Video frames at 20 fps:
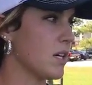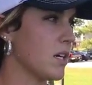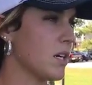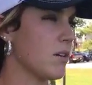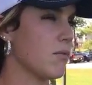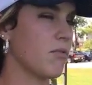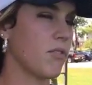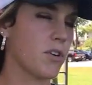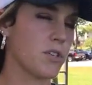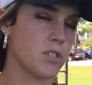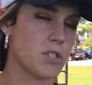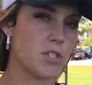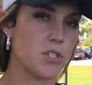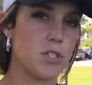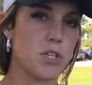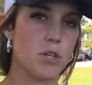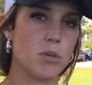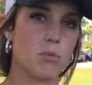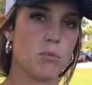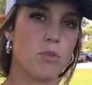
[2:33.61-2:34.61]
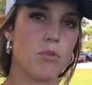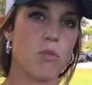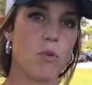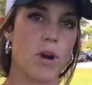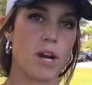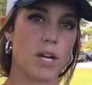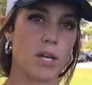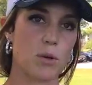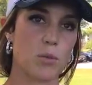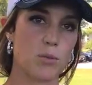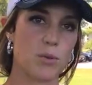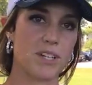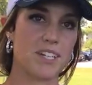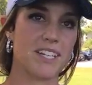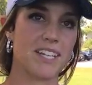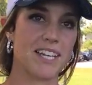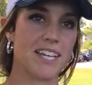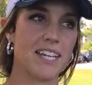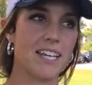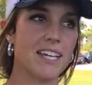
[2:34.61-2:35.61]
1st of June, before I could
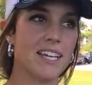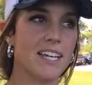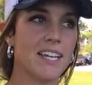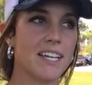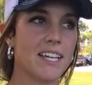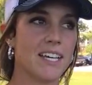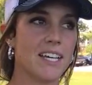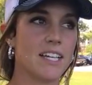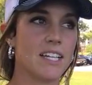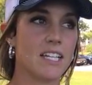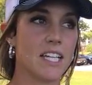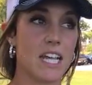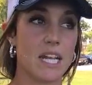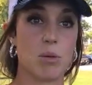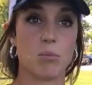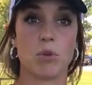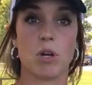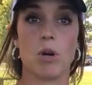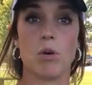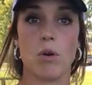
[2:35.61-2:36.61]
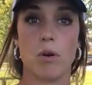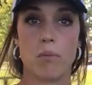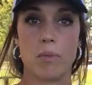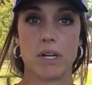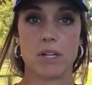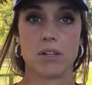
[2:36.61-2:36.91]
really let him go on